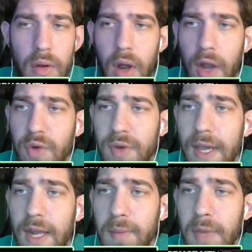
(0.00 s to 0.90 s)
Are you
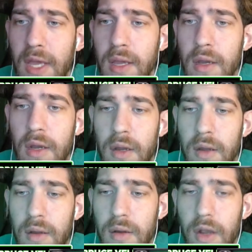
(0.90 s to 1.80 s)
kidding me?
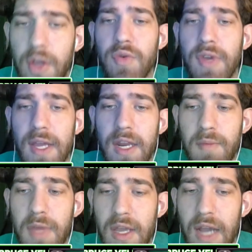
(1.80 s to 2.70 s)
Are you kidding me?